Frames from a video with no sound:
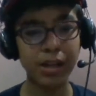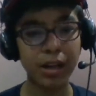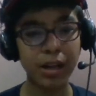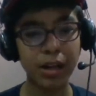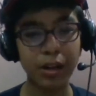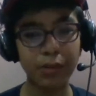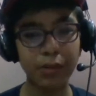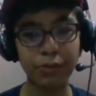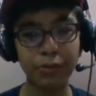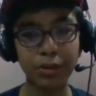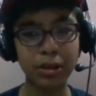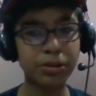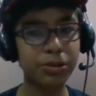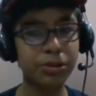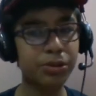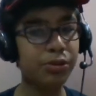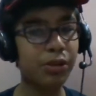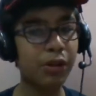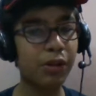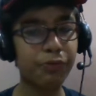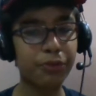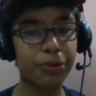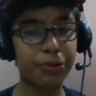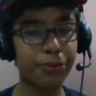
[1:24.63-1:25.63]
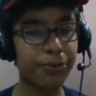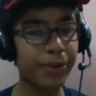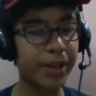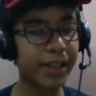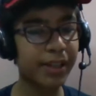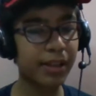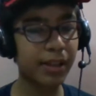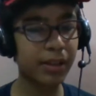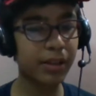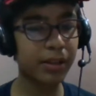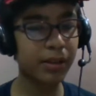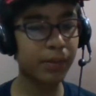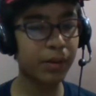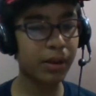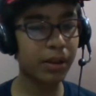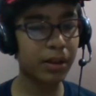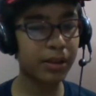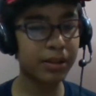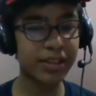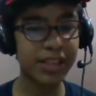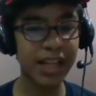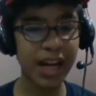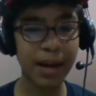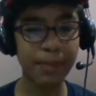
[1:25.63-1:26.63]
once you have created
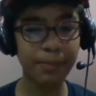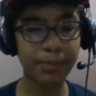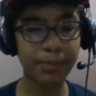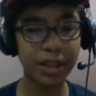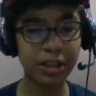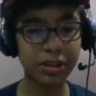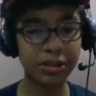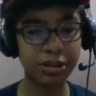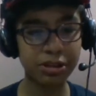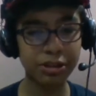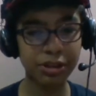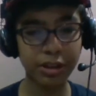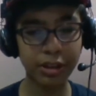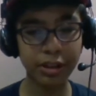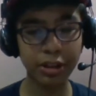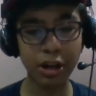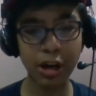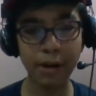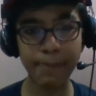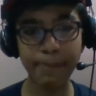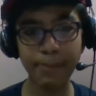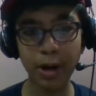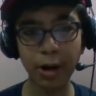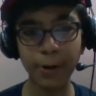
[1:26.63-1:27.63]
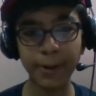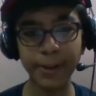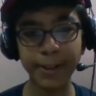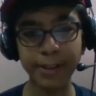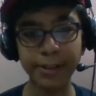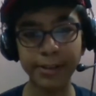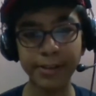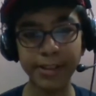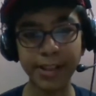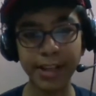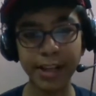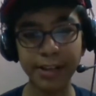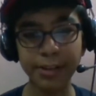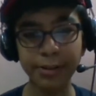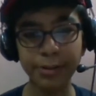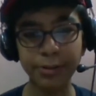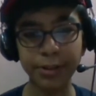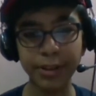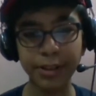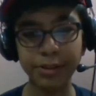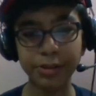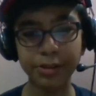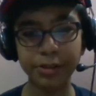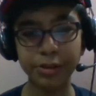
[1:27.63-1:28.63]
a damage in your opponent, then you
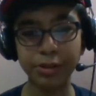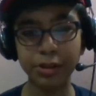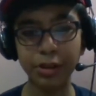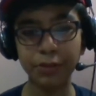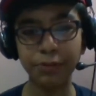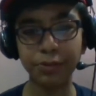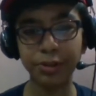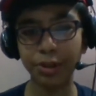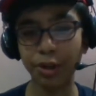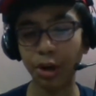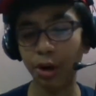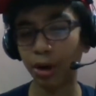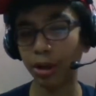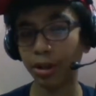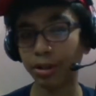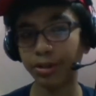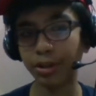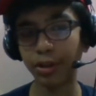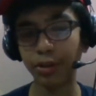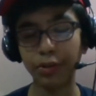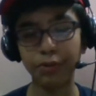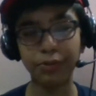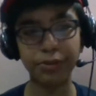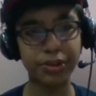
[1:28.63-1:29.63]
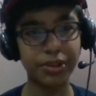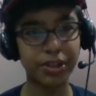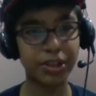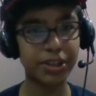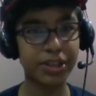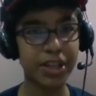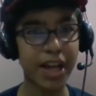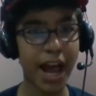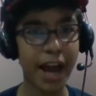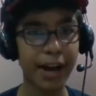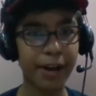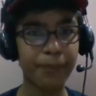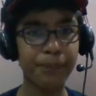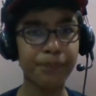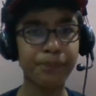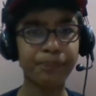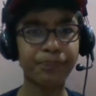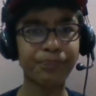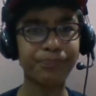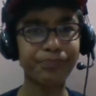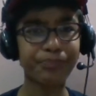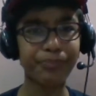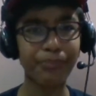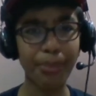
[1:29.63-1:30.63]
can just go with all the over the attack.
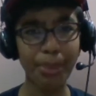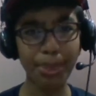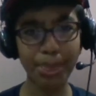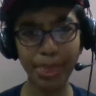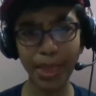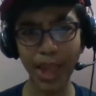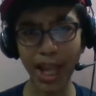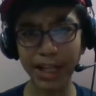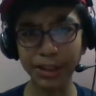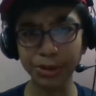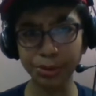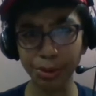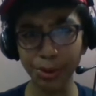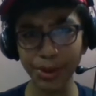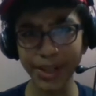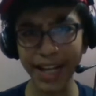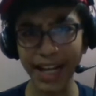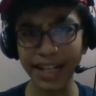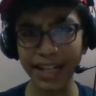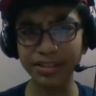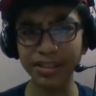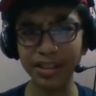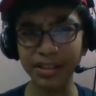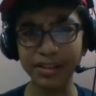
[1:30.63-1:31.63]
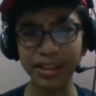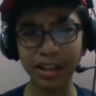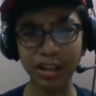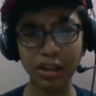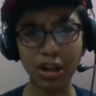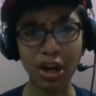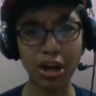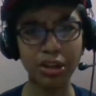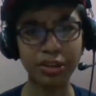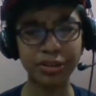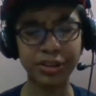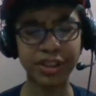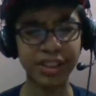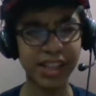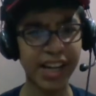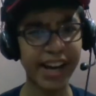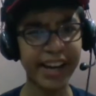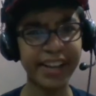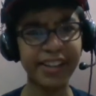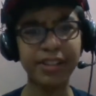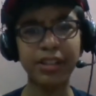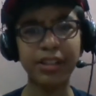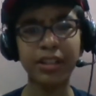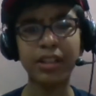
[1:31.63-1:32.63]
So we castle the long
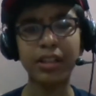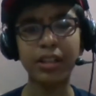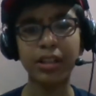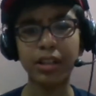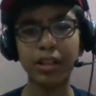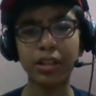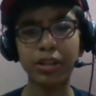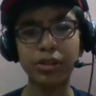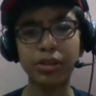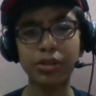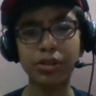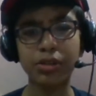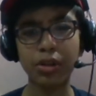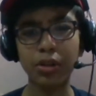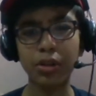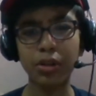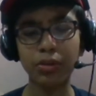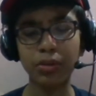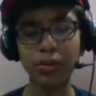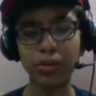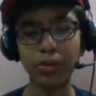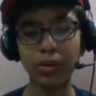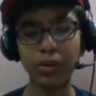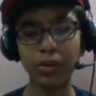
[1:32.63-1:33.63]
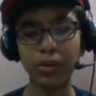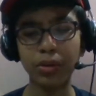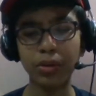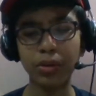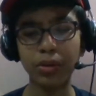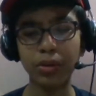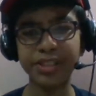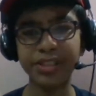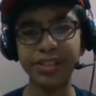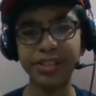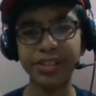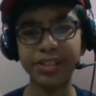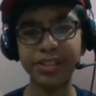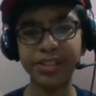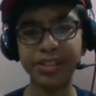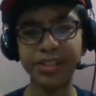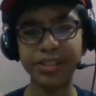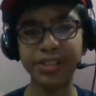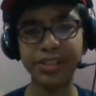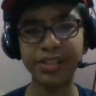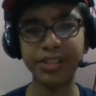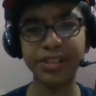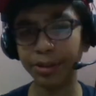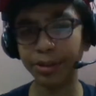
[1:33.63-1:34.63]
side. So basically I
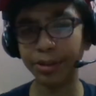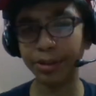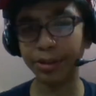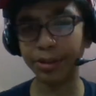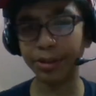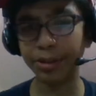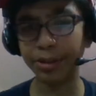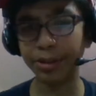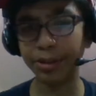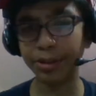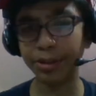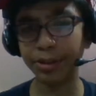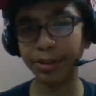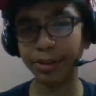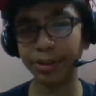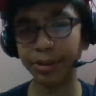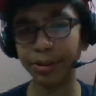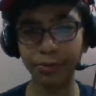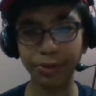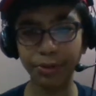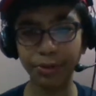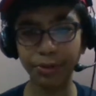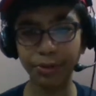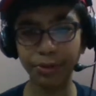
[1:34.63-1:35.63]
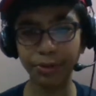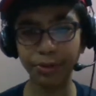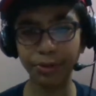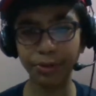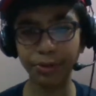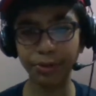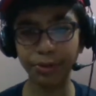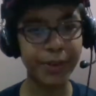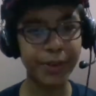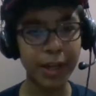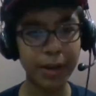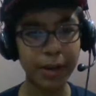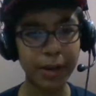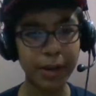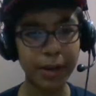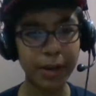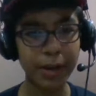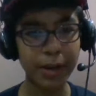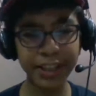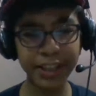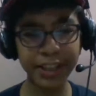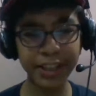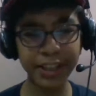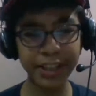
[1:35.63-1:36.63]
need to attack over here, but I
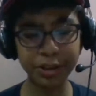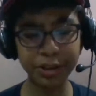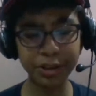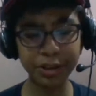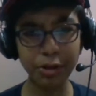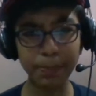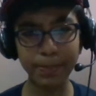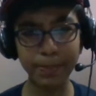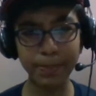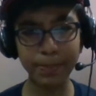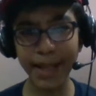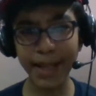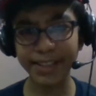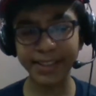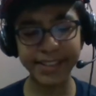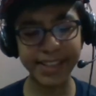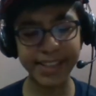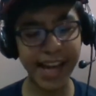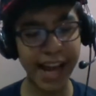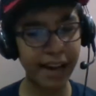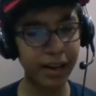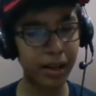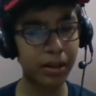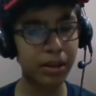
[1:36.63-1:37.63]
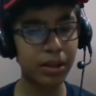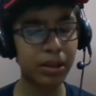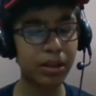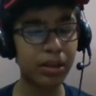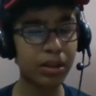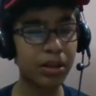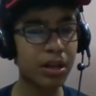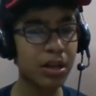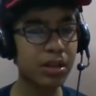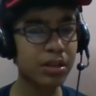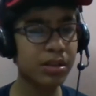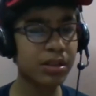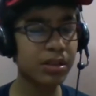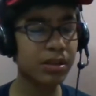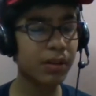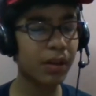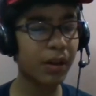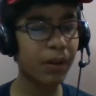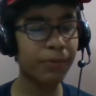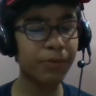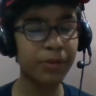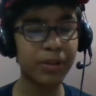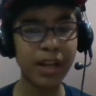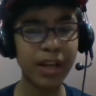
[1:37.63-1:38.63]
need to do a plan attack because
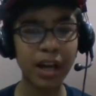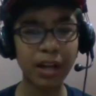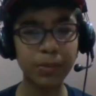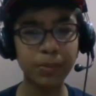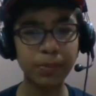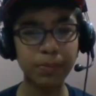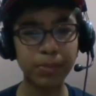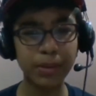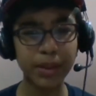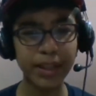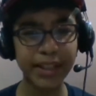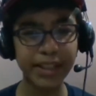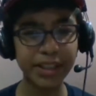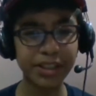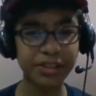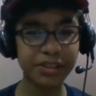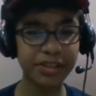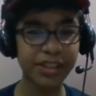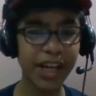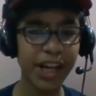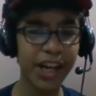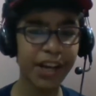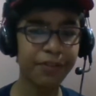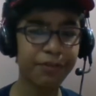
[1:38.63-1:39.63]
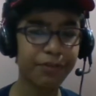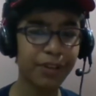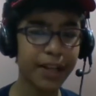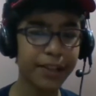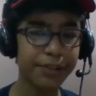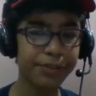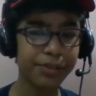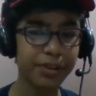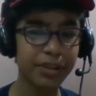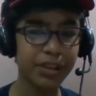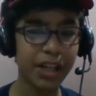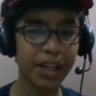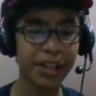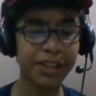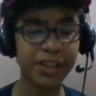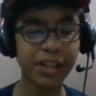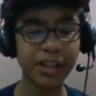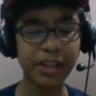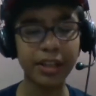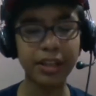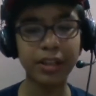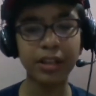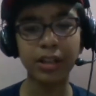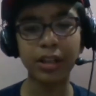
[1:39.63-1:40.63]
without playing this a5
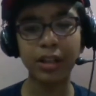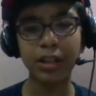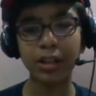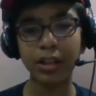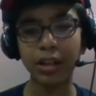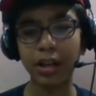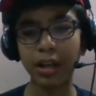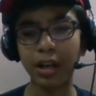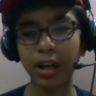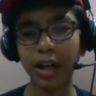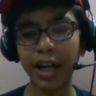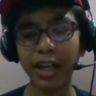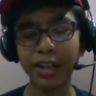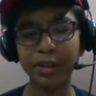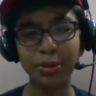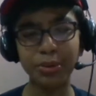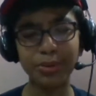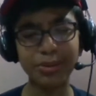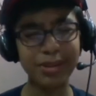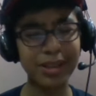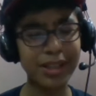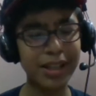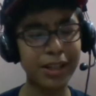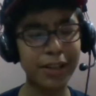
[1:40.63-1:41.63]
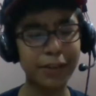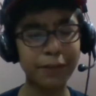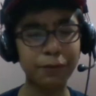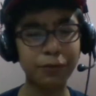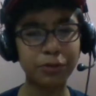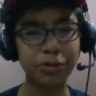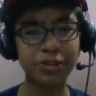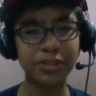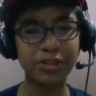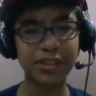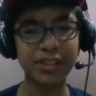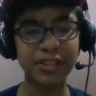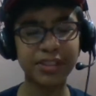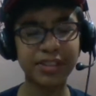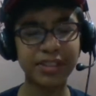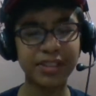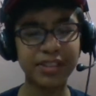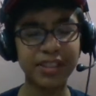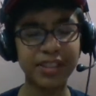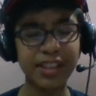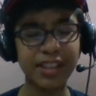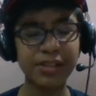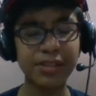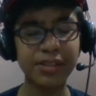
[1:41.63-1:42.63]
starting, I don't think it
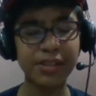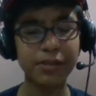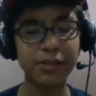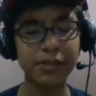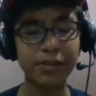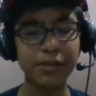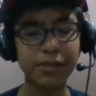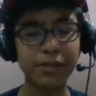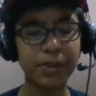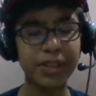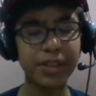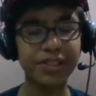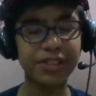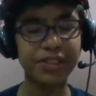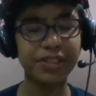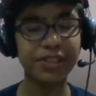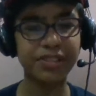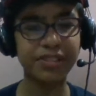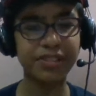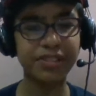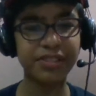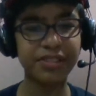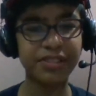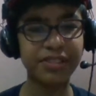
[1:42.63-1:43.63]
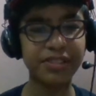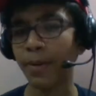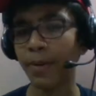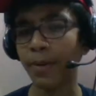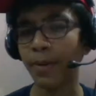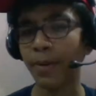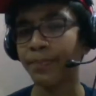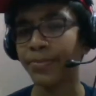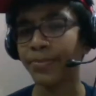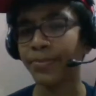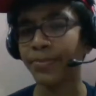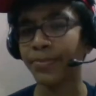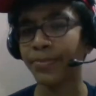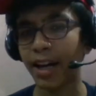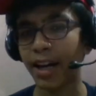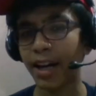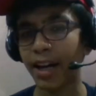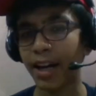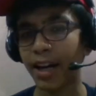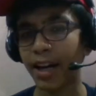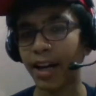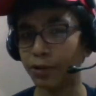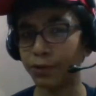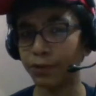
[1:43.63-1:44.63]
would be a success. I
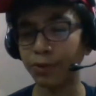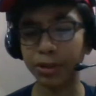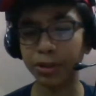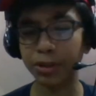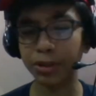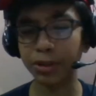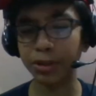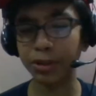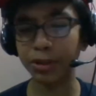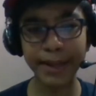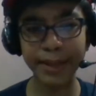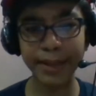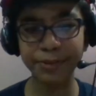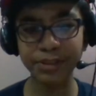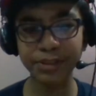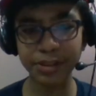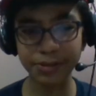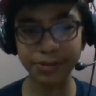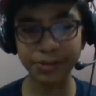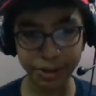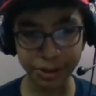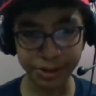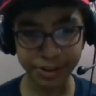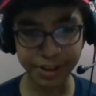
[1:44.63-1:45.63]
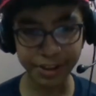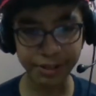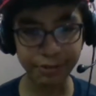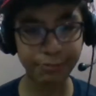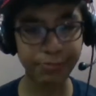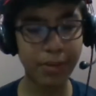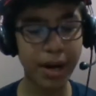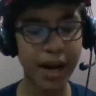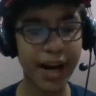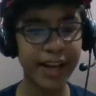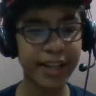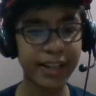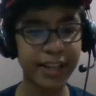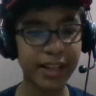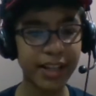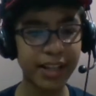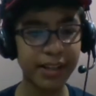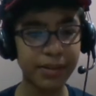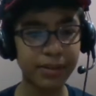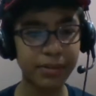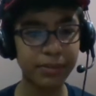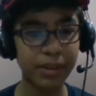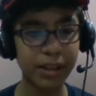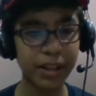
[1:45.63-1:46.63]
need to first plan to first save my
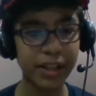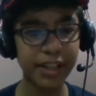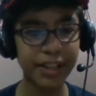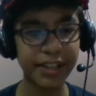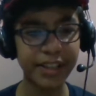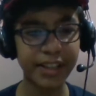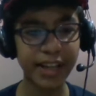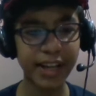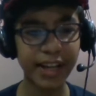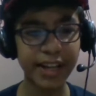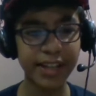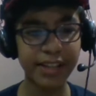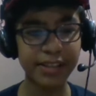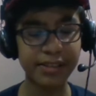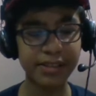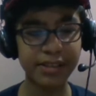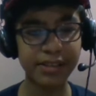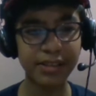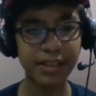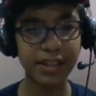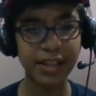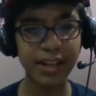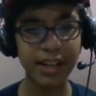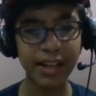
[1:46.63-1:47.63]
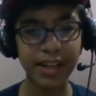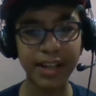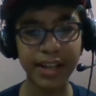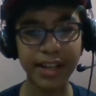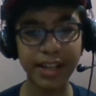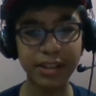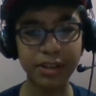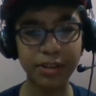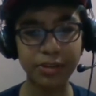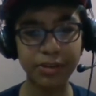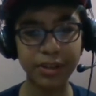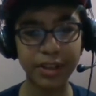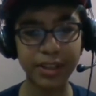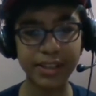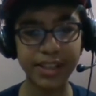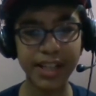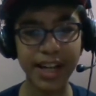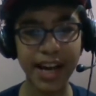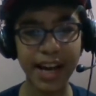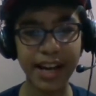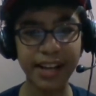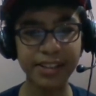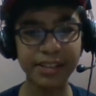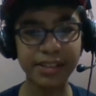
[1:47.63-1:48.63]
king in case he don't
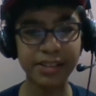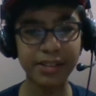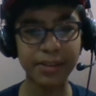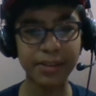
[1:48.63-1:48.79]
attacks.